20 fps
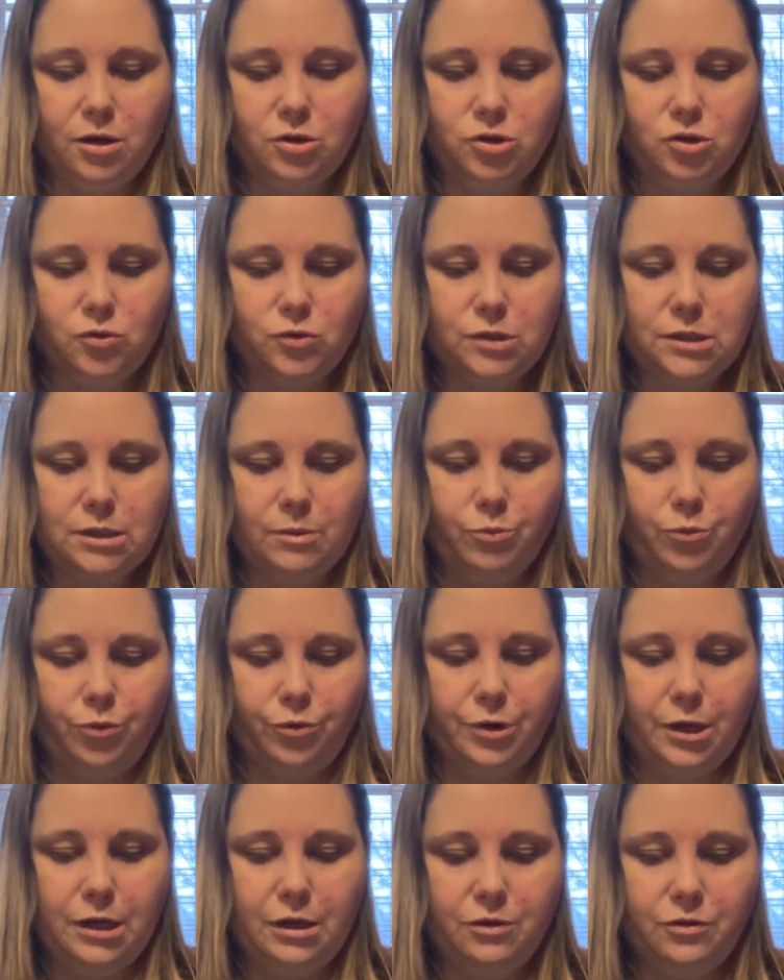do some
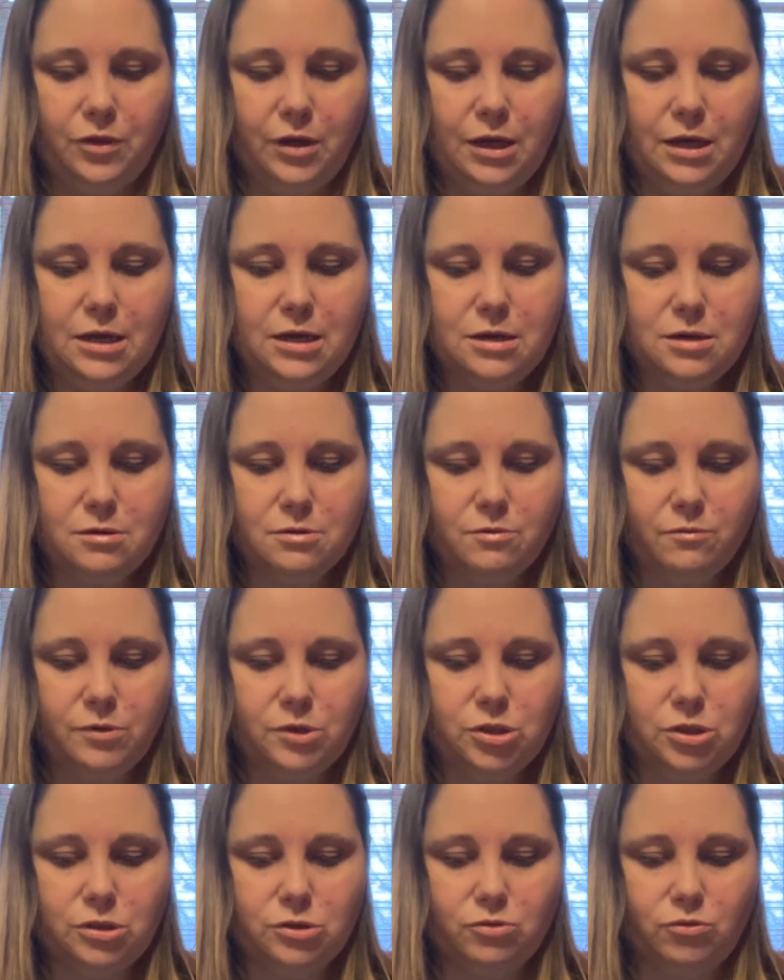breathing,
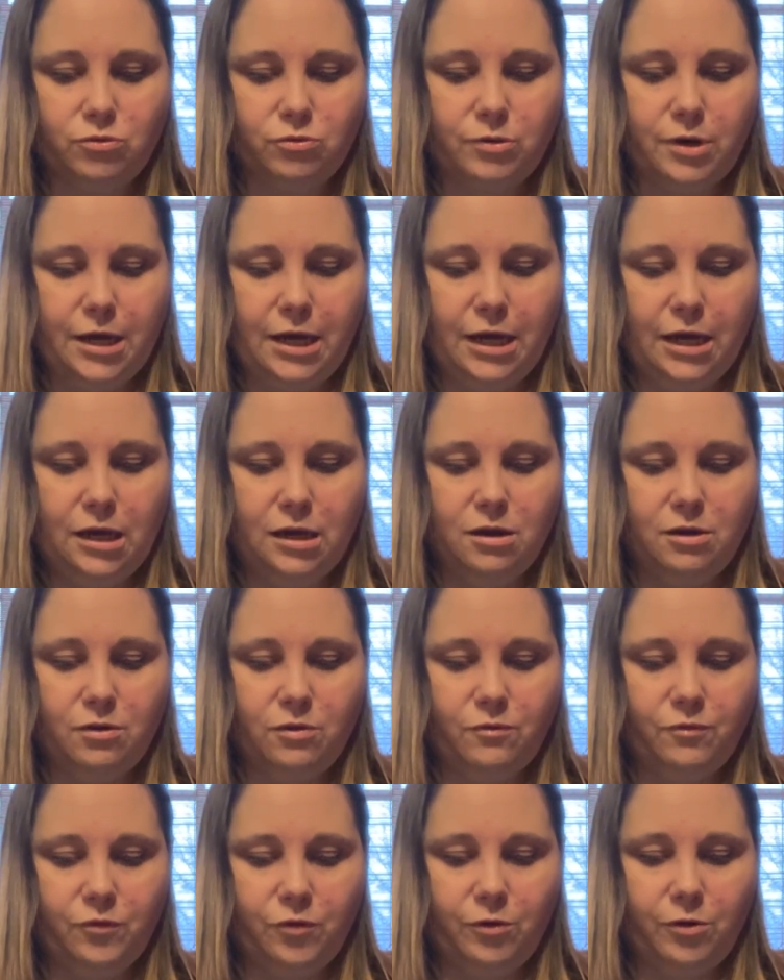which is great
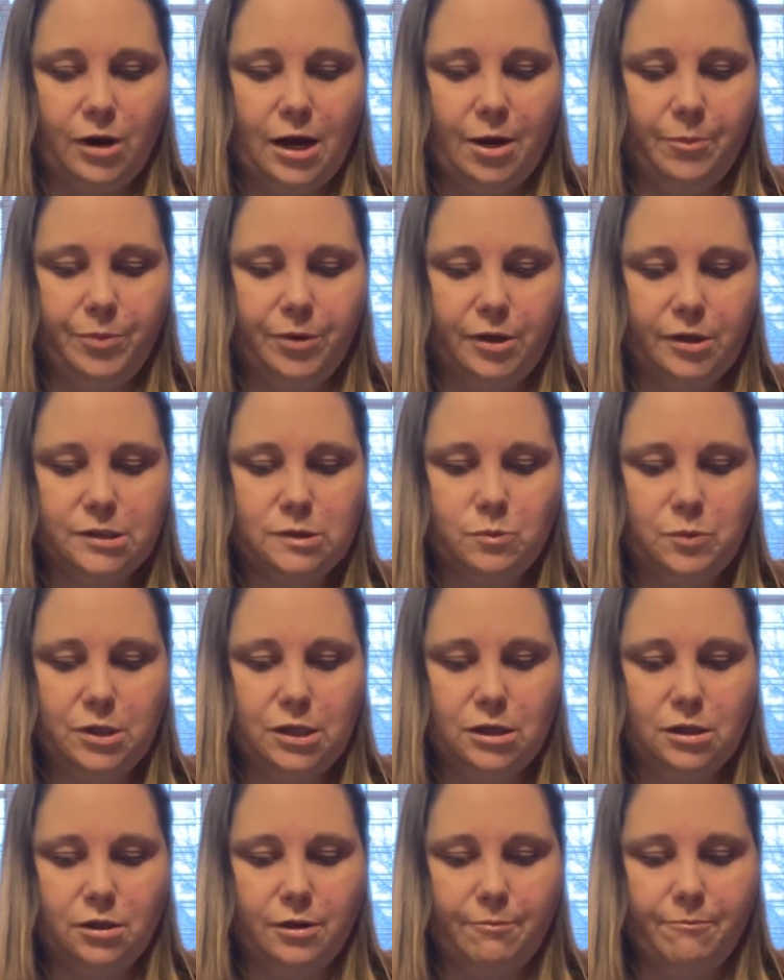for helping us be
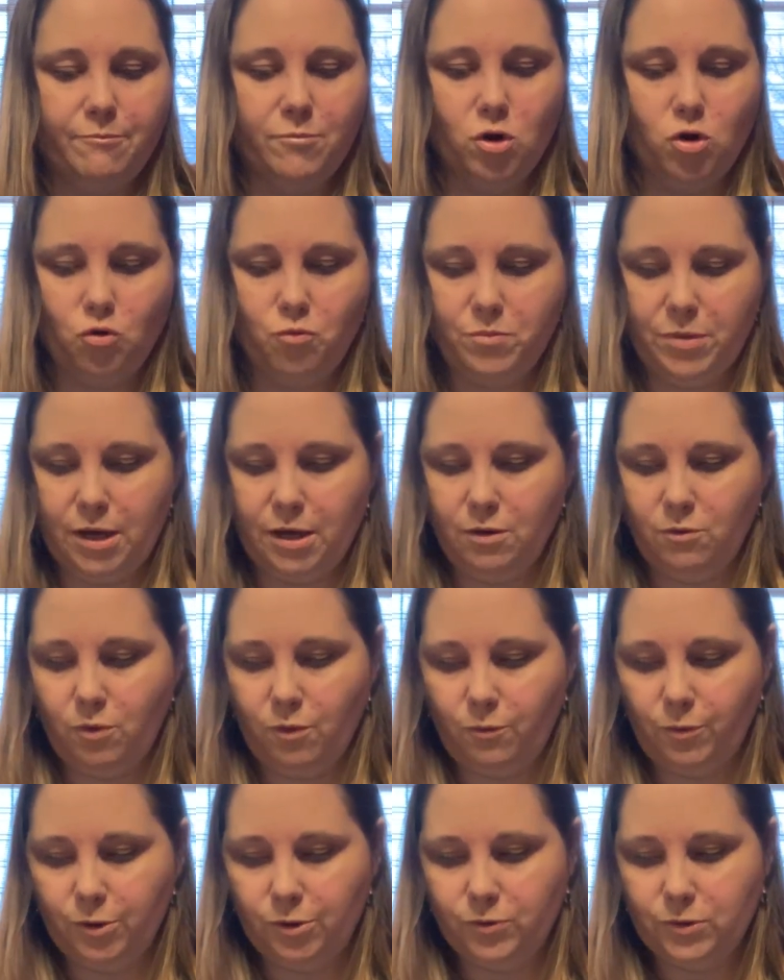in the moment
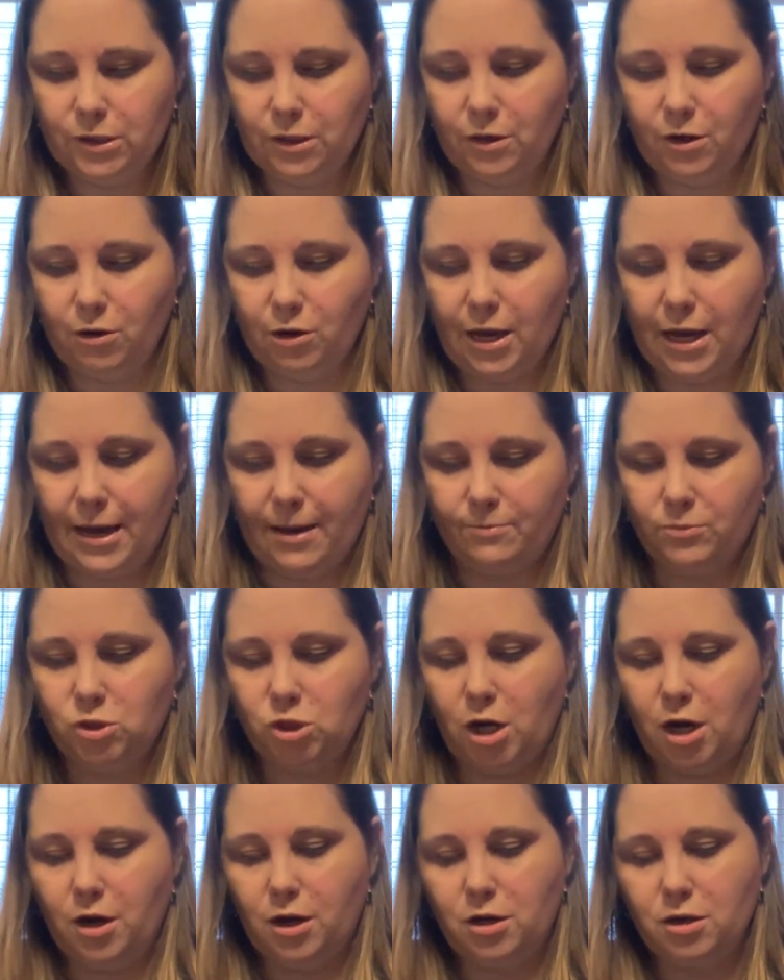when we're using our calm
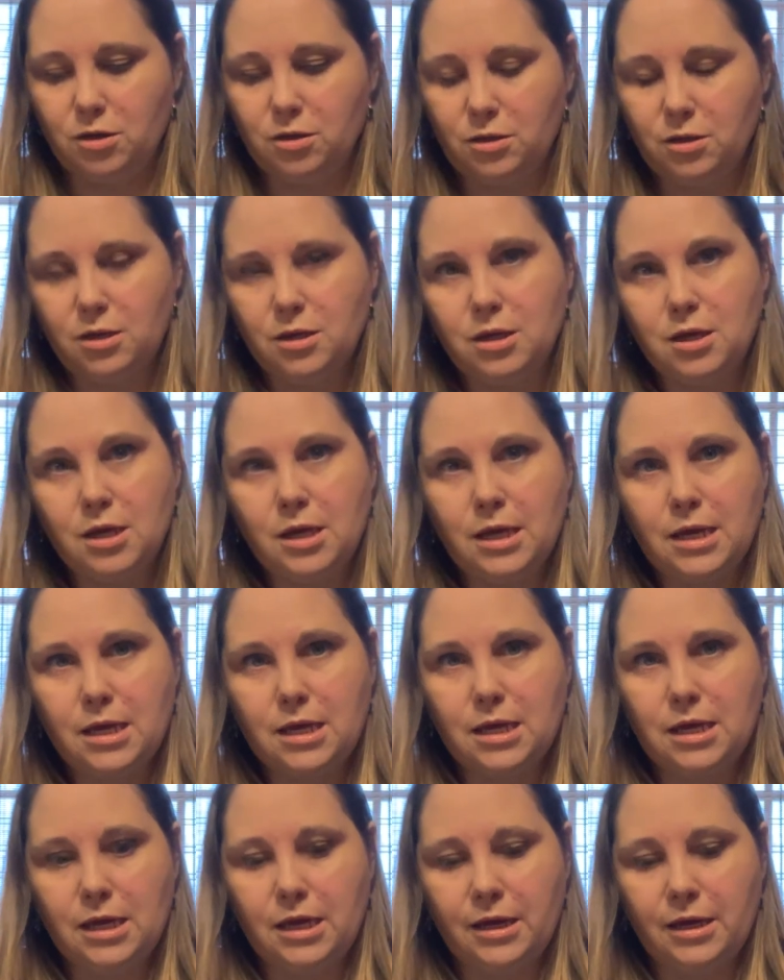jar.
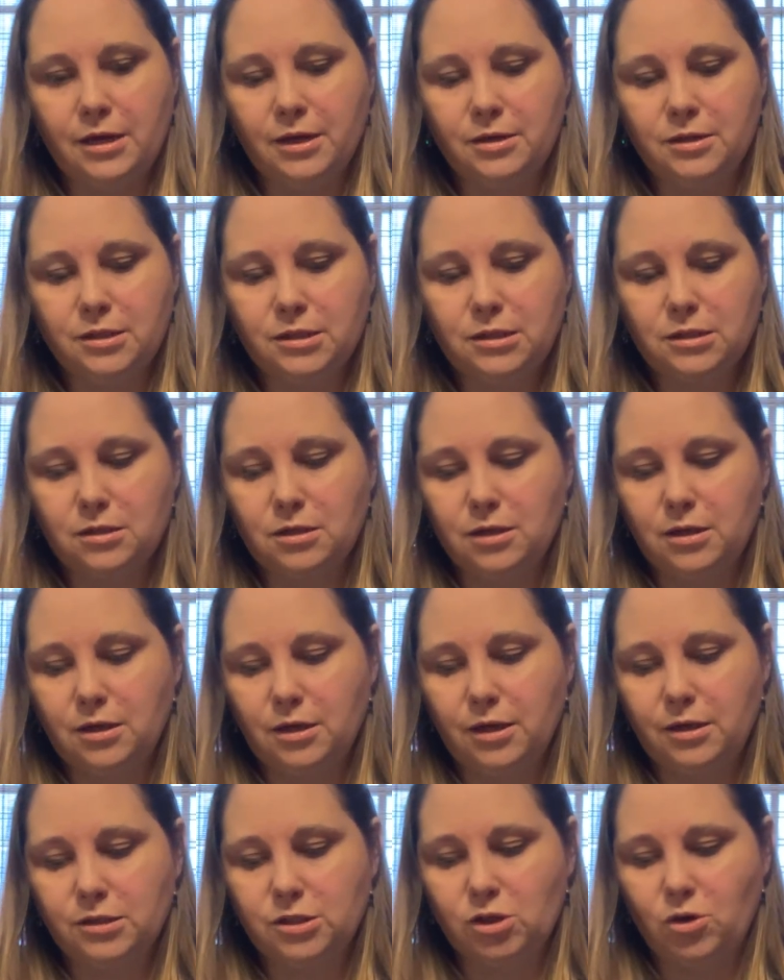And
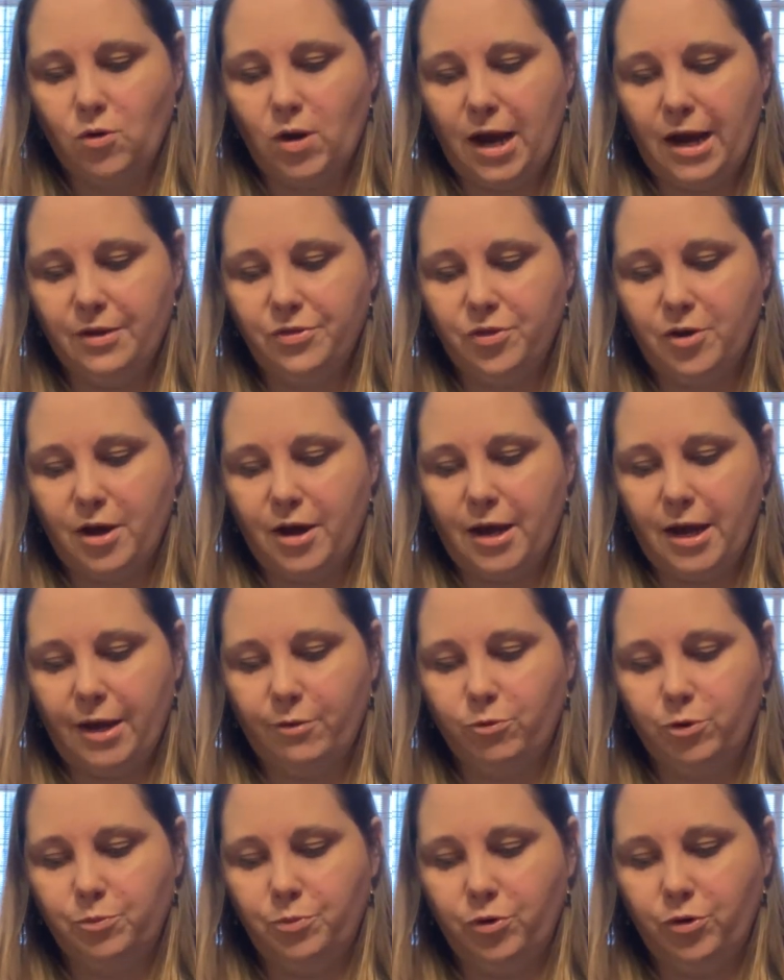so I thought I
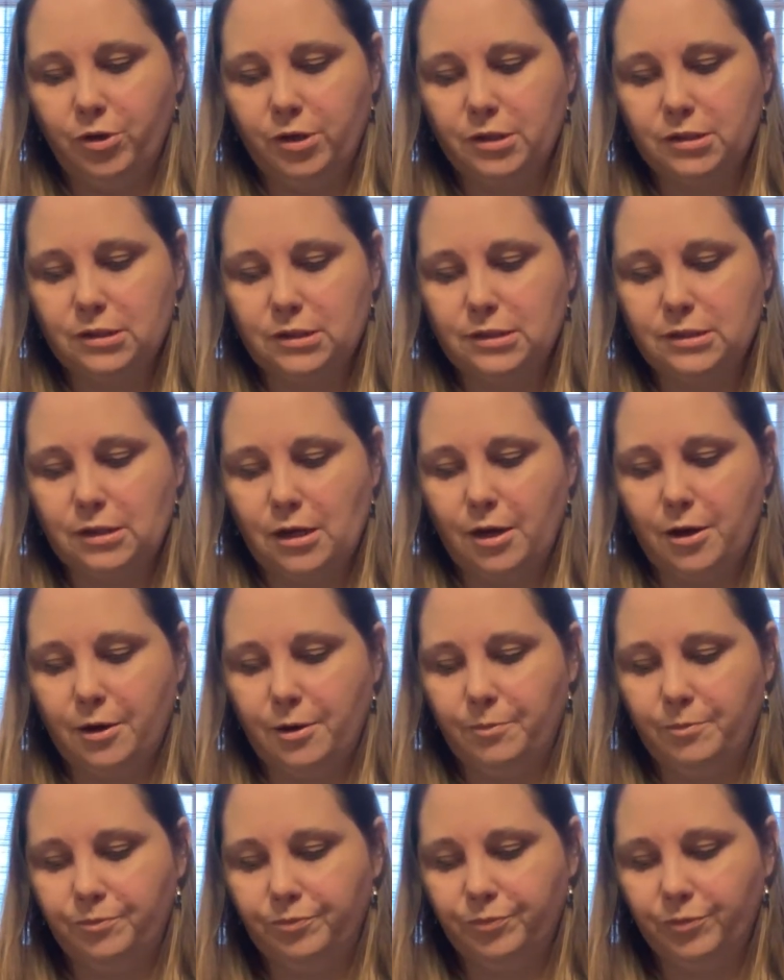would put
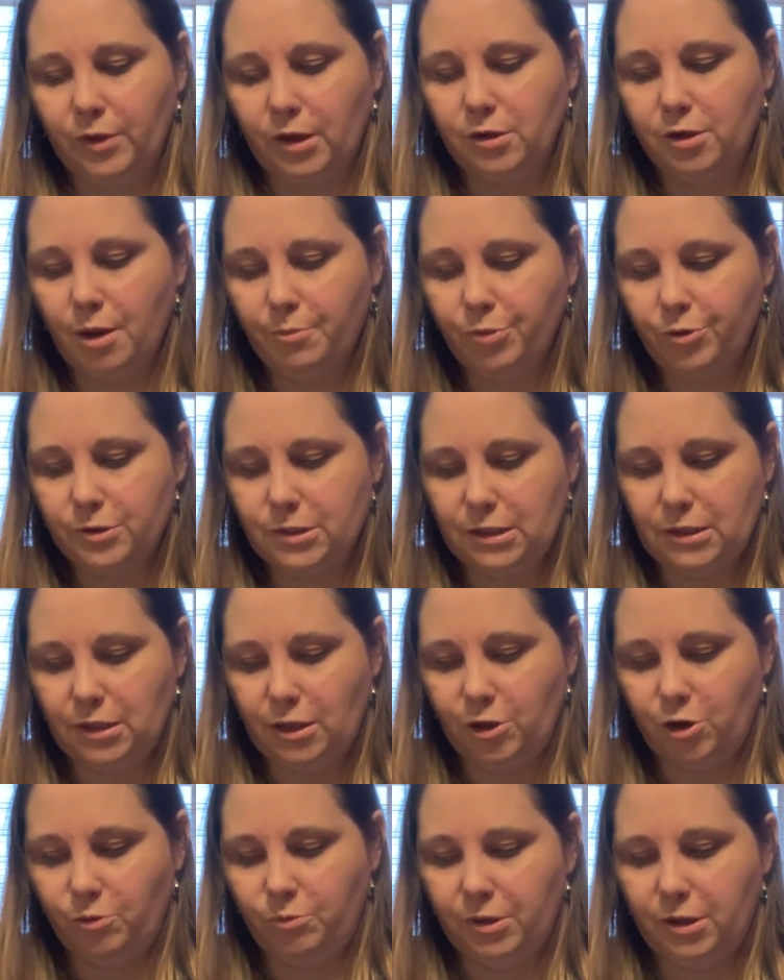some numbers in
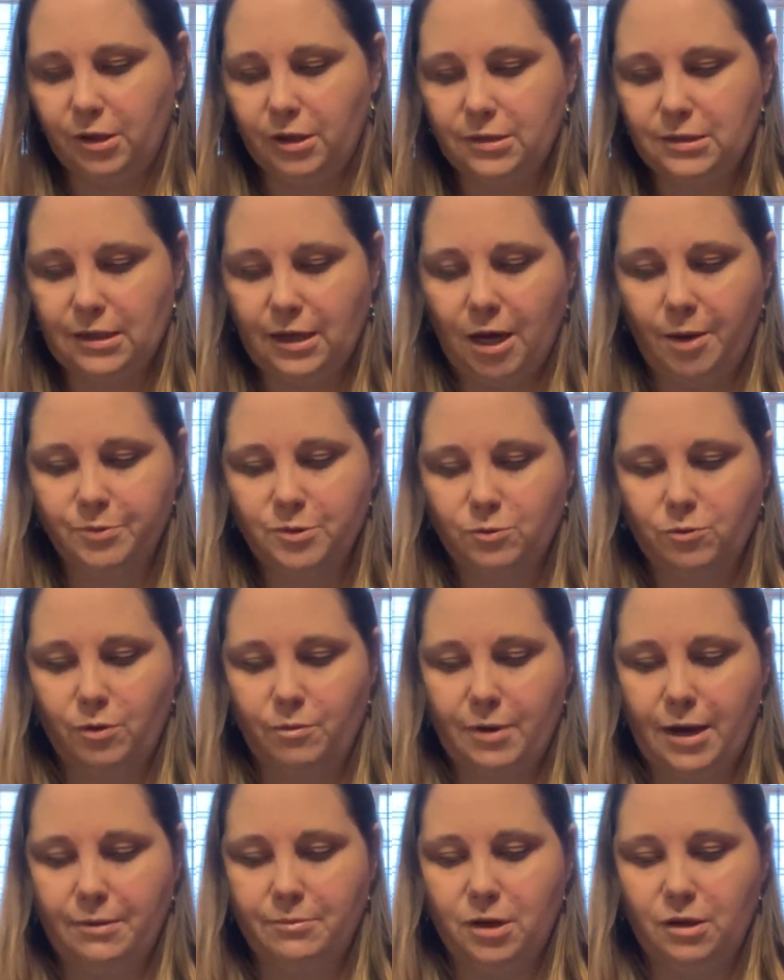here because it helps
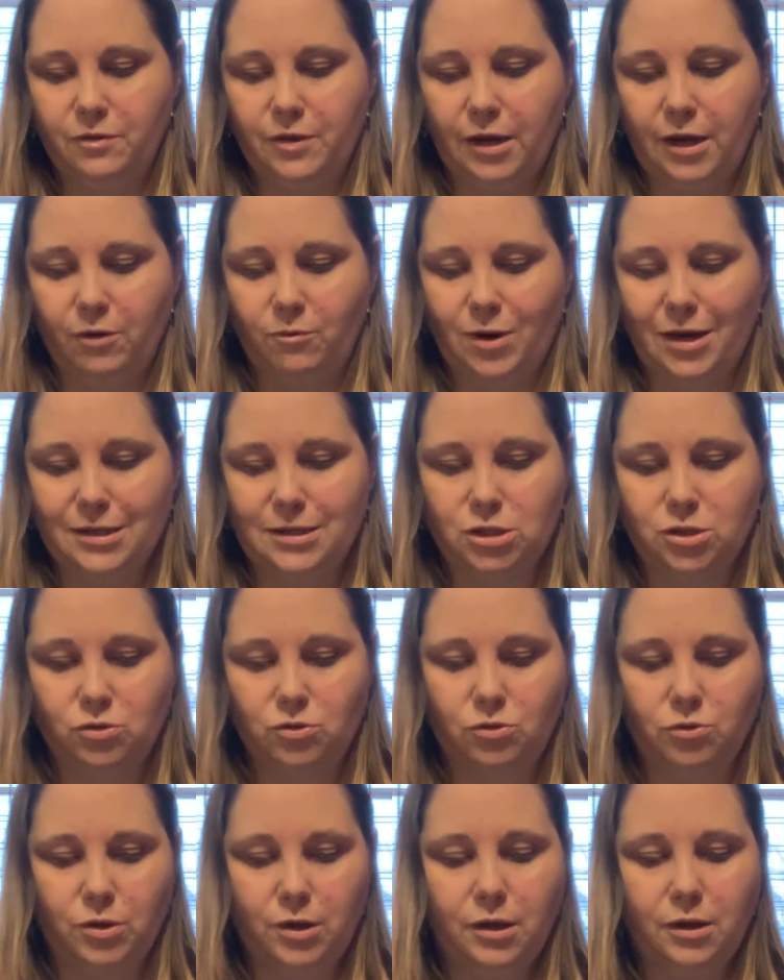remind me that I want
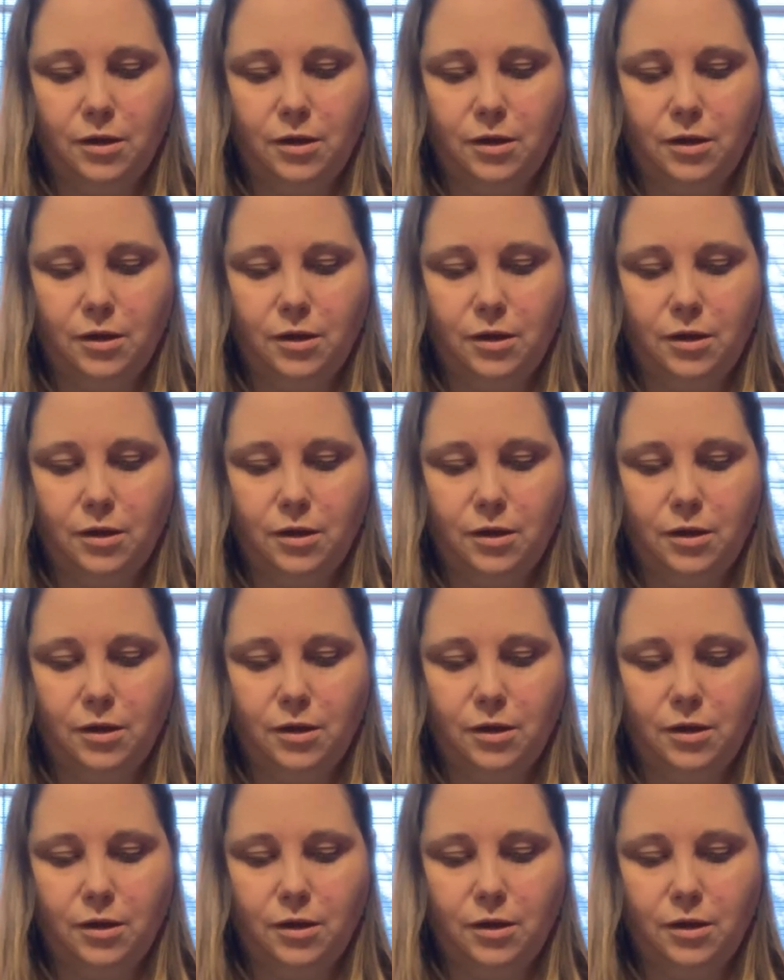to